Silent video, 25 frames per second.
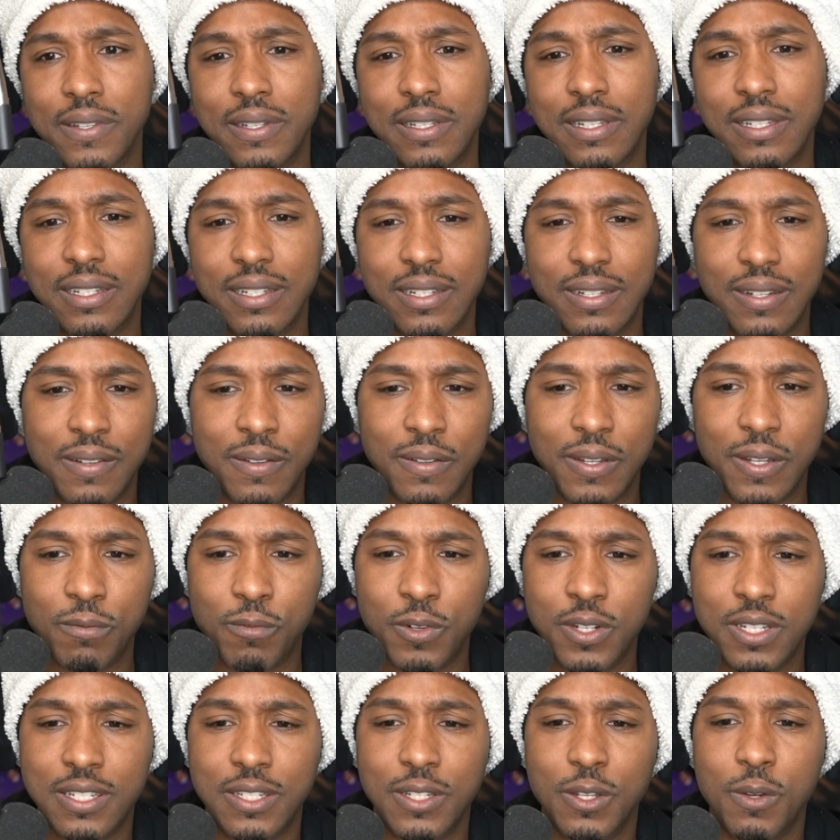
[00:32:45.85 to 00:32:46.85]
It
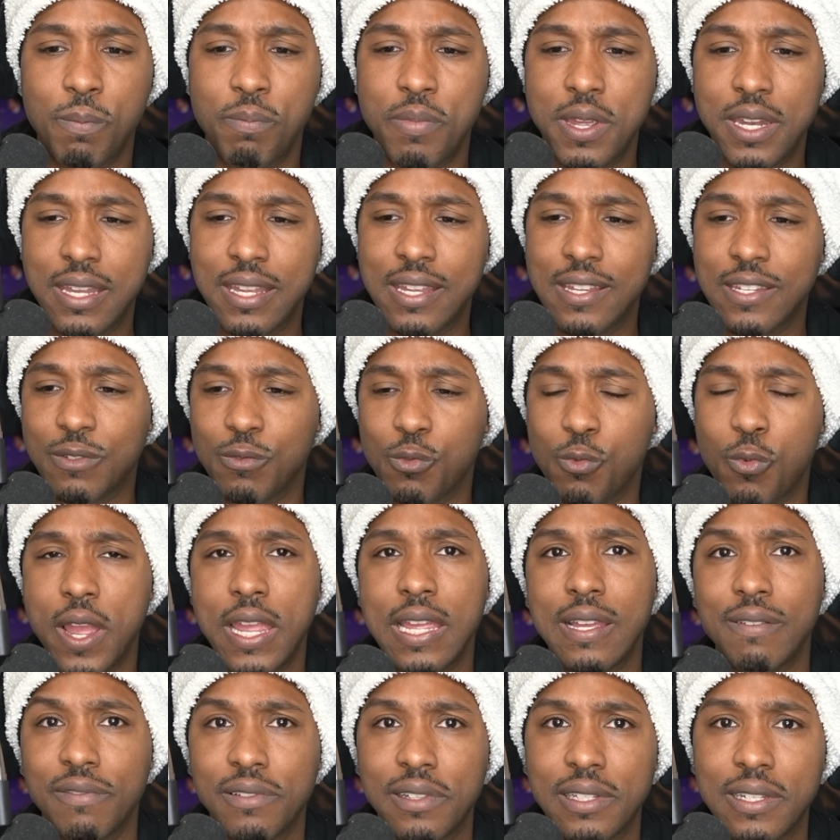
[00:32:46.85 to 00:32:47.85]
would have still been his
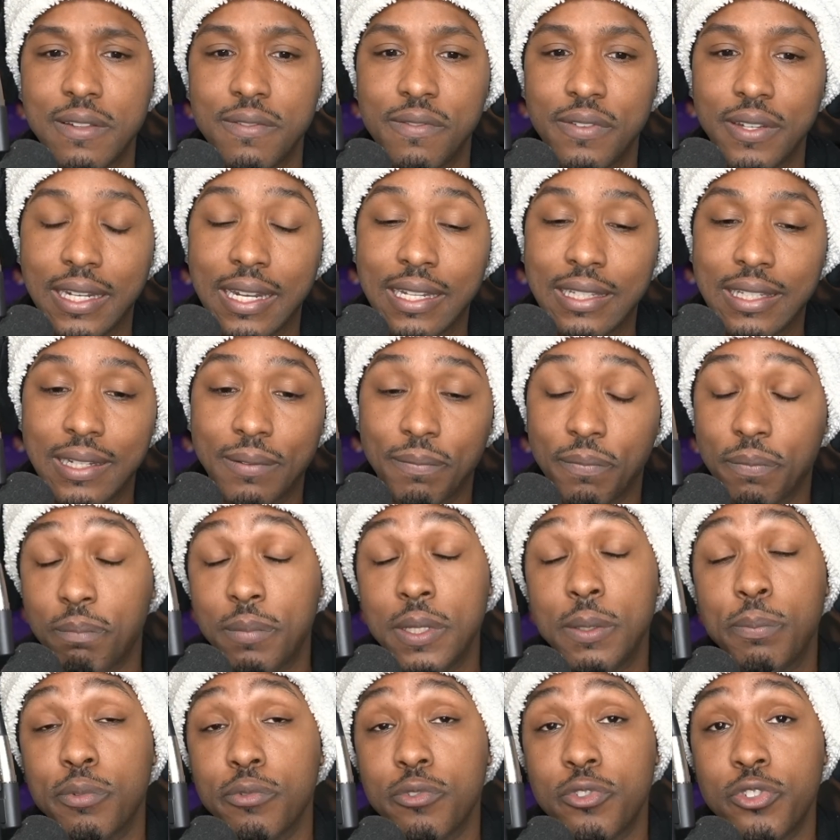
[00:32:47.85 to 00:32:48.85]
way of living. I think
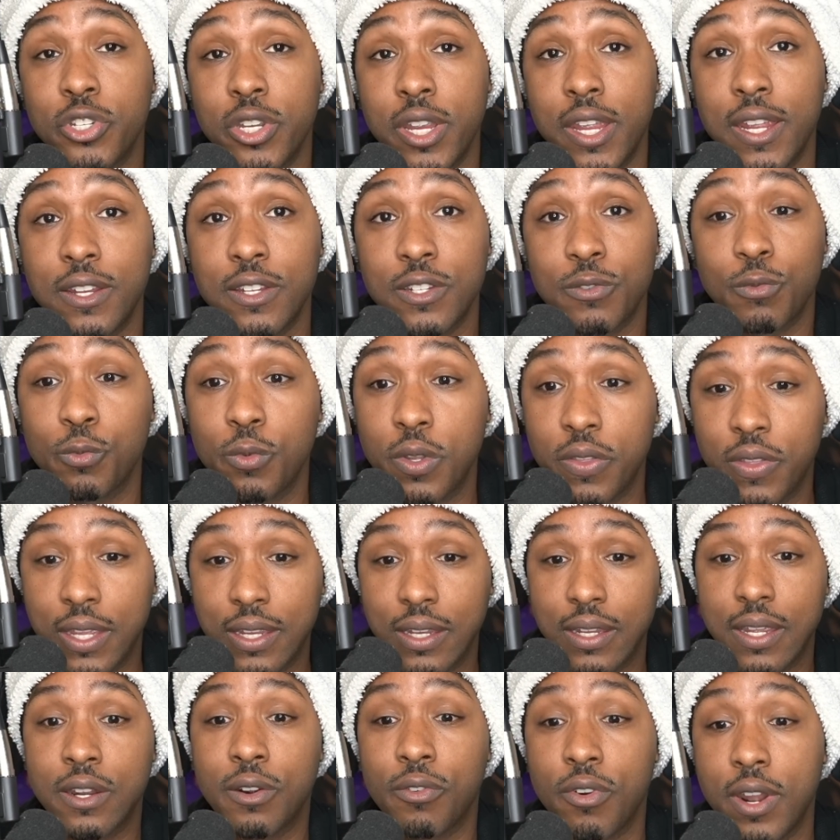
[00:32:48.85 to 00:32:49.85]
people change when
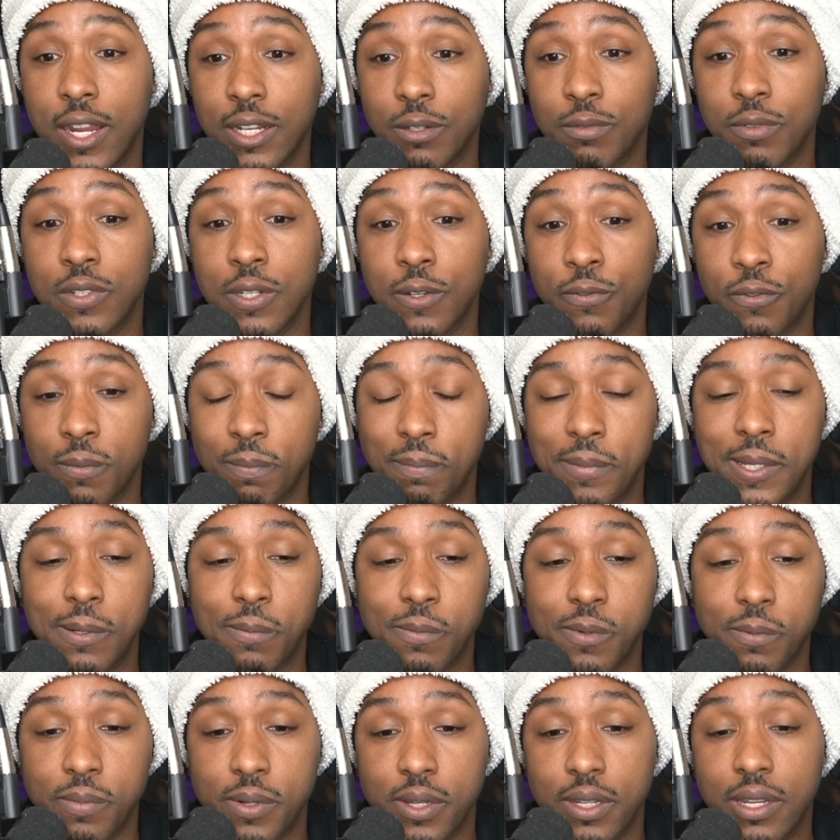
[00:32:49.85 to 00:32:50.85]
they interact with different
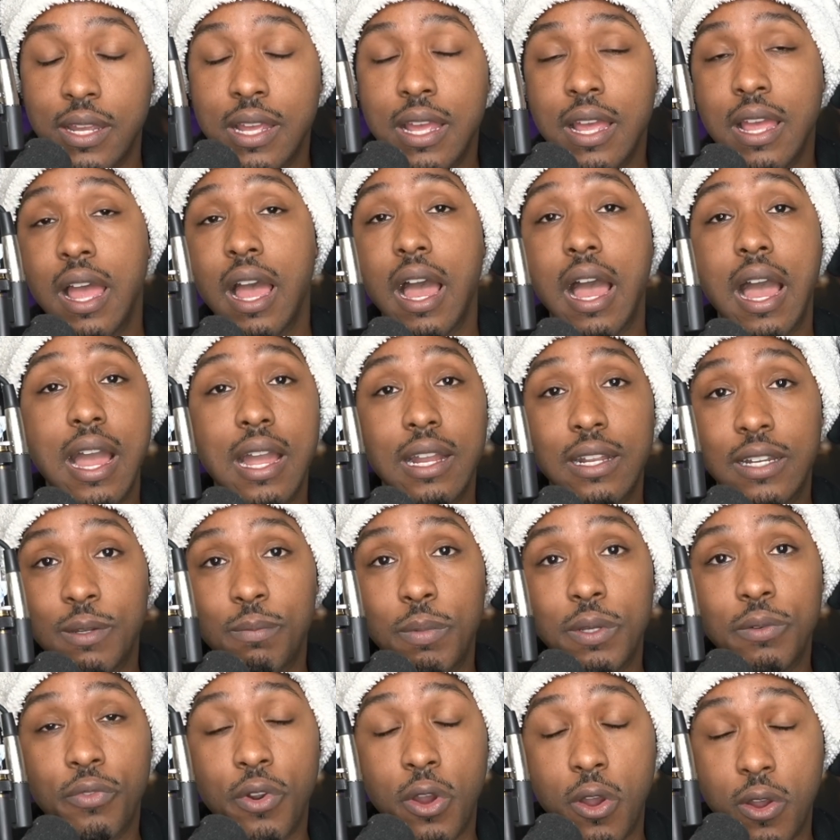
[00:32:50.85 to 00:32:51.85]
people, but I
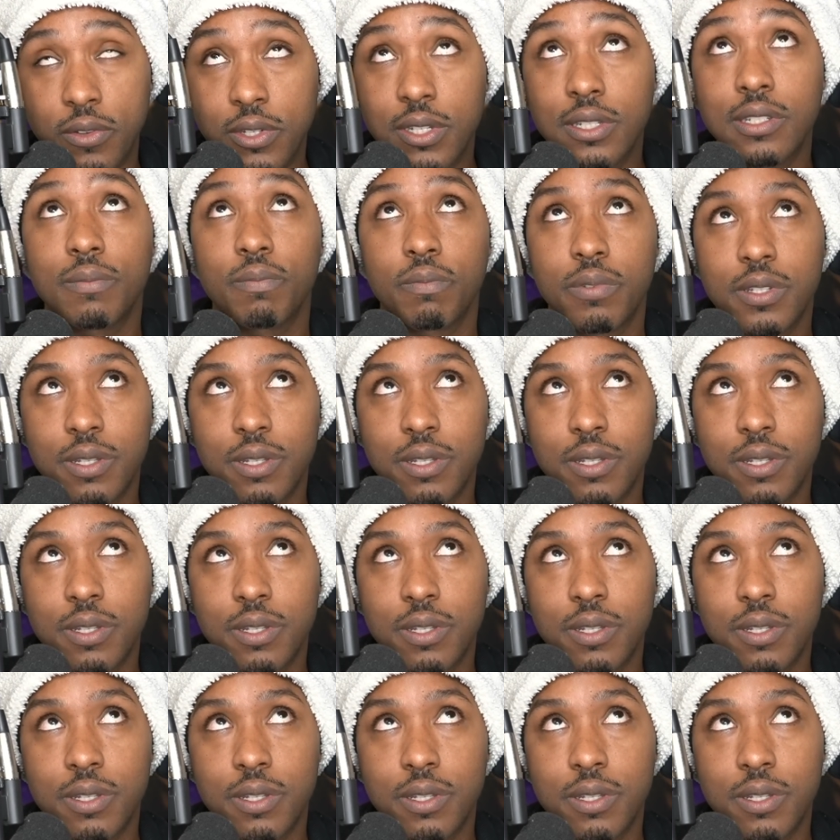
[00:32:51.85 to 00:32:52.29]
could be wrong. Just